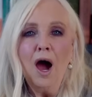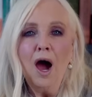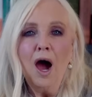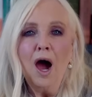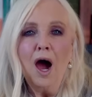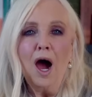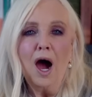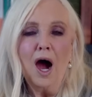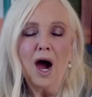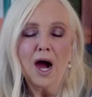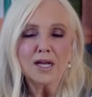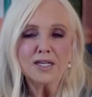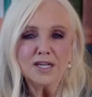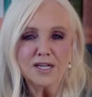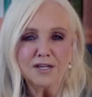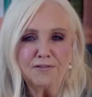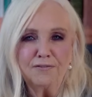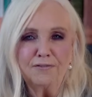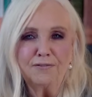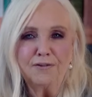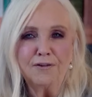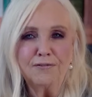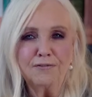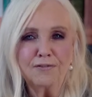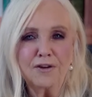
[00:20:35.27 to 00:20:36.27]
I did
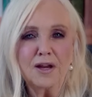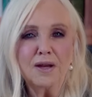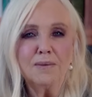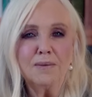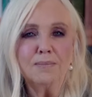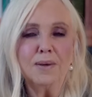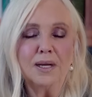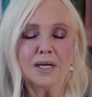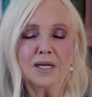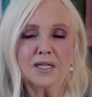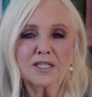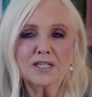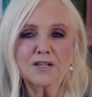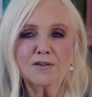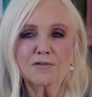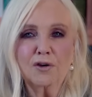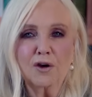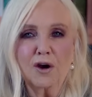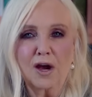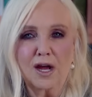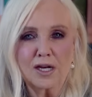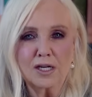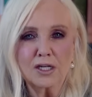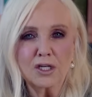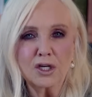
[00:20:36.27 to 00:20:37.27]
15 minutes of
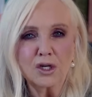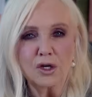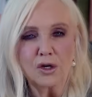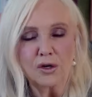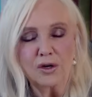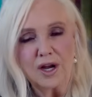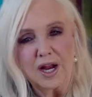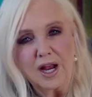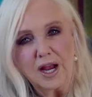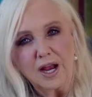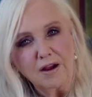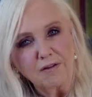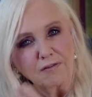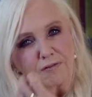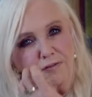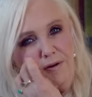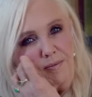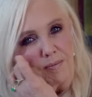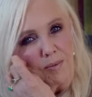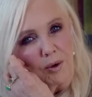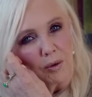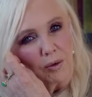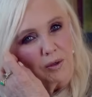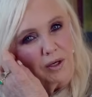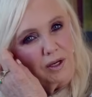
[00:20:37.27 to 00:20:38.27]
gratitude every
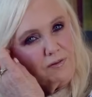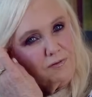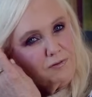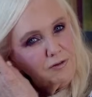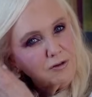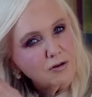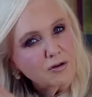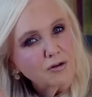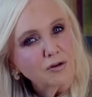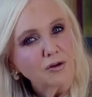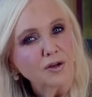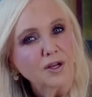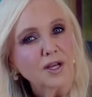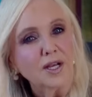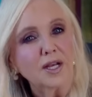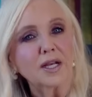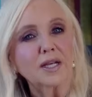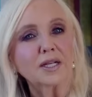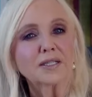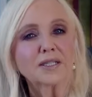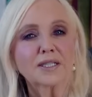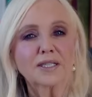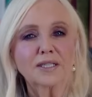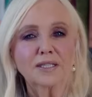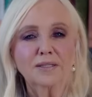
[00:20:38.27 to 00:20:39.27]
morning for 2
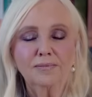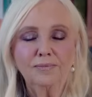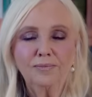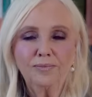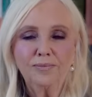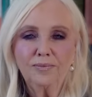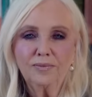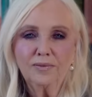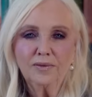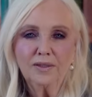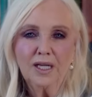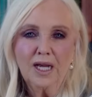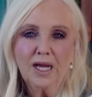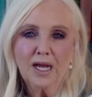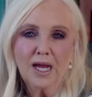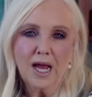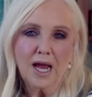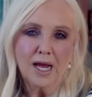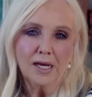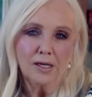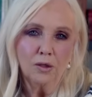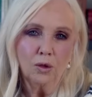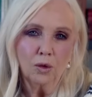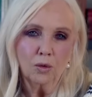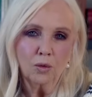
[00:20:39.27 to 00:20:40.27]
years.
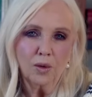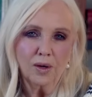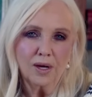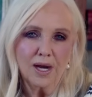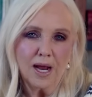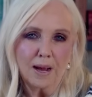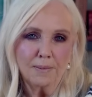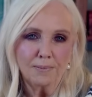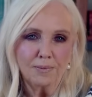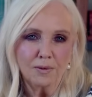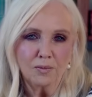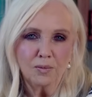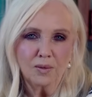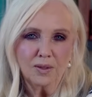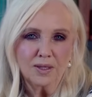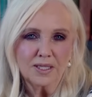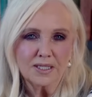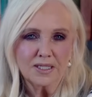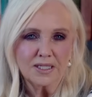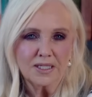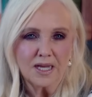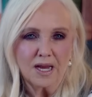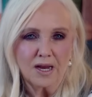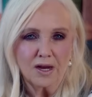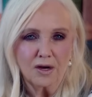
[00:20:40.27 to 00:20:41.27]
And look what happened with The
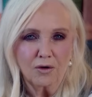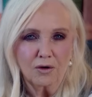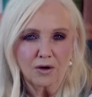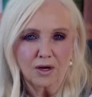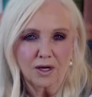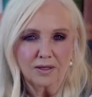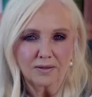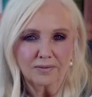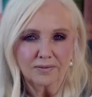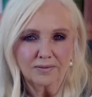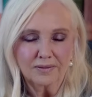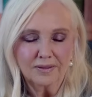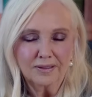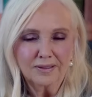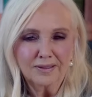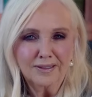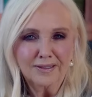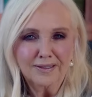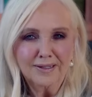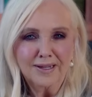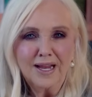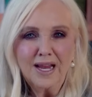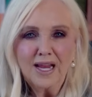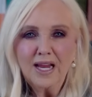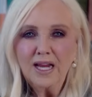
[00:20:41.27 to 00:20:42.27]
Secret.
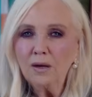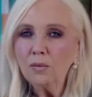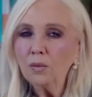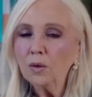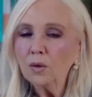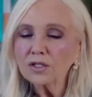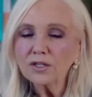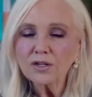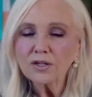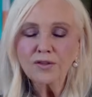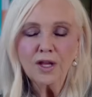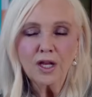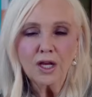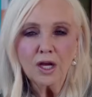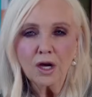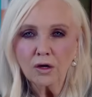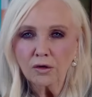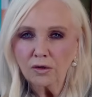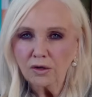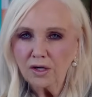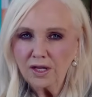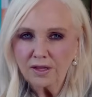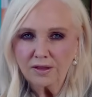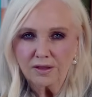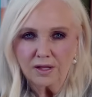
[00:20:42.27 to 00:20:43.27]
It wasn't the
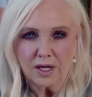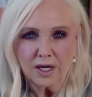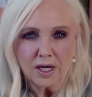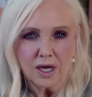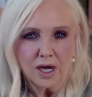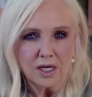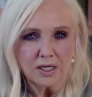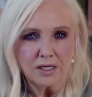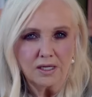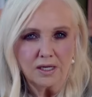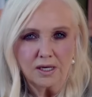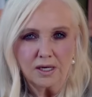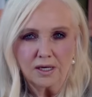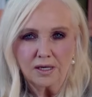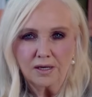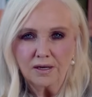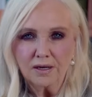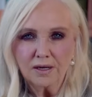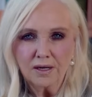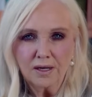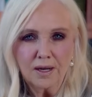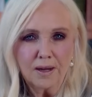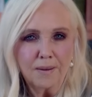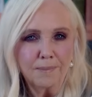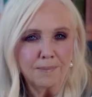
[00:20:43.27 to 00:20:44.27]
only thing I did,
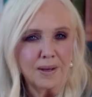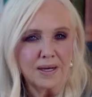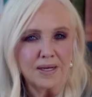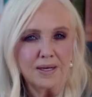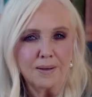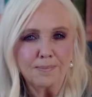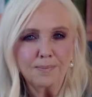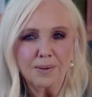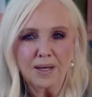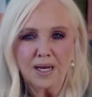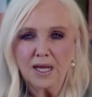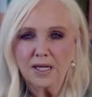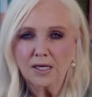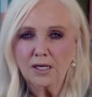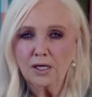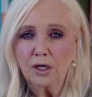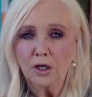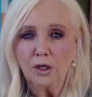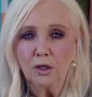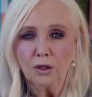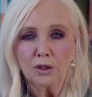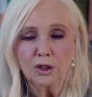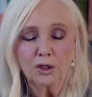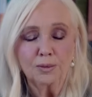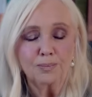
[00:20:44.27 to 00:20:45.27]
but it played a
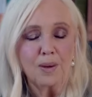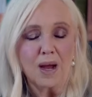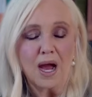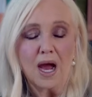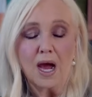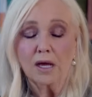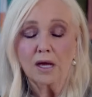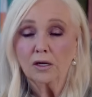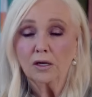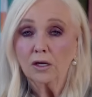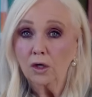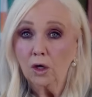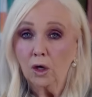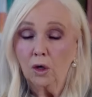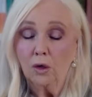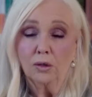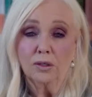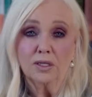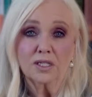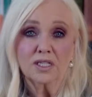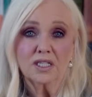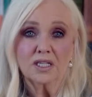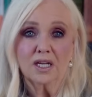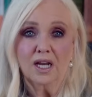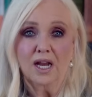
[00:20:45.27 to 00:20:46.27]
huge part. And
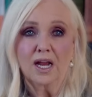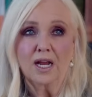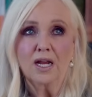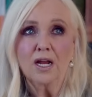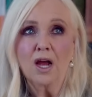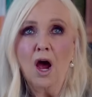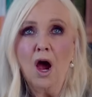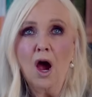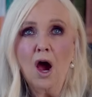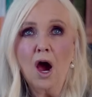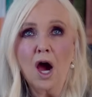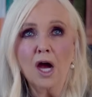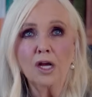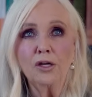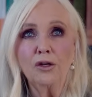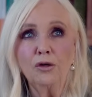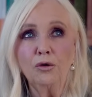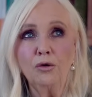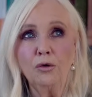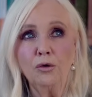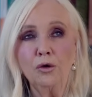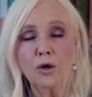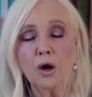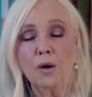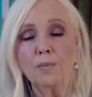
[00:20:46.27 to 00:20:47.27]
honestly, I
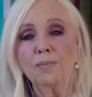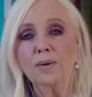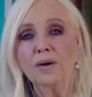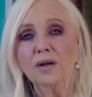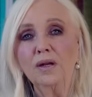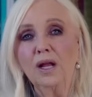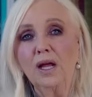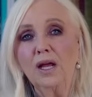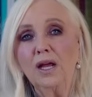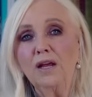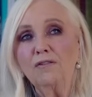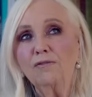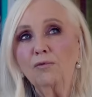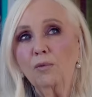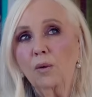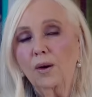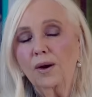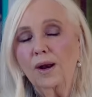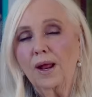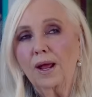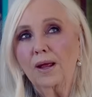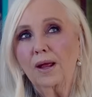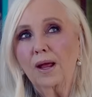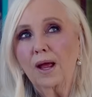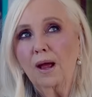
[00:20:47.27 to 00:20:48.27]
do not believe
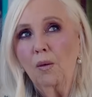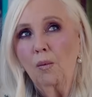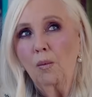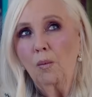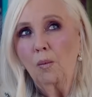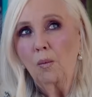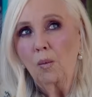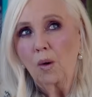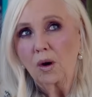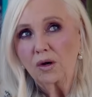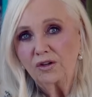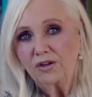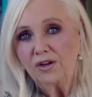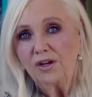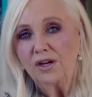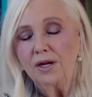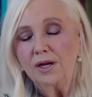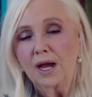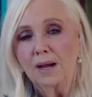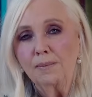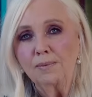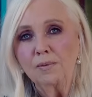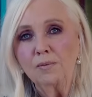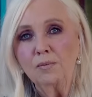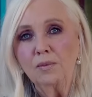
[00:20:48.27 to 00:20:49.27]
what did
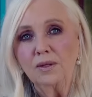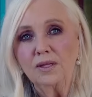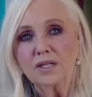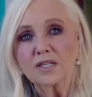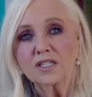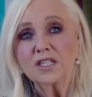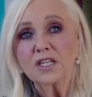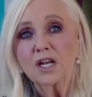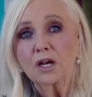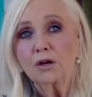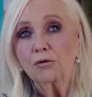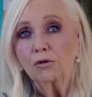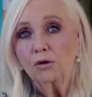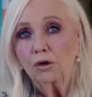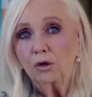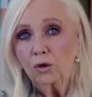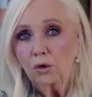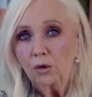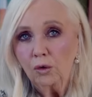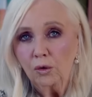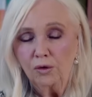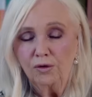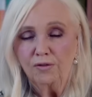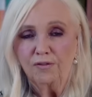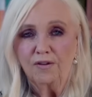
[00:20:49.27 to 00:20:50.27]
happen with The Secret
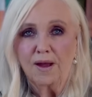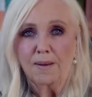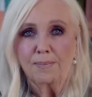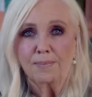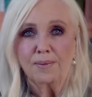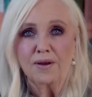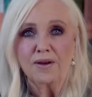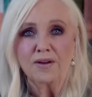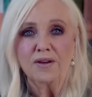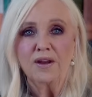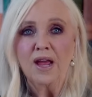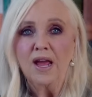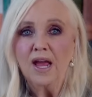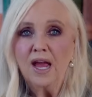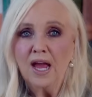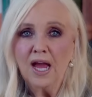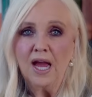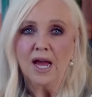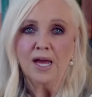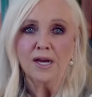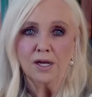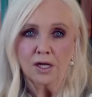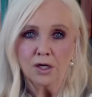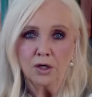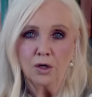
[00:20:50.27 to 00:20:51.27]
could have happened
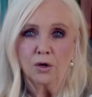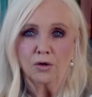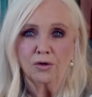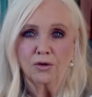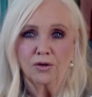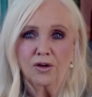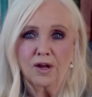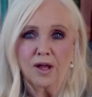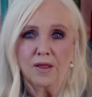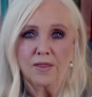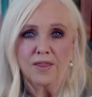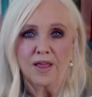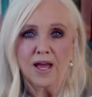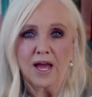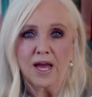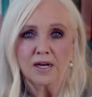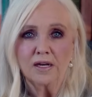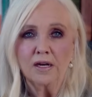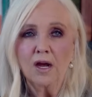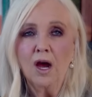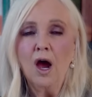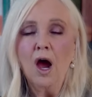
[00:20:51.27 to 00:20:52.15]
had I not done that.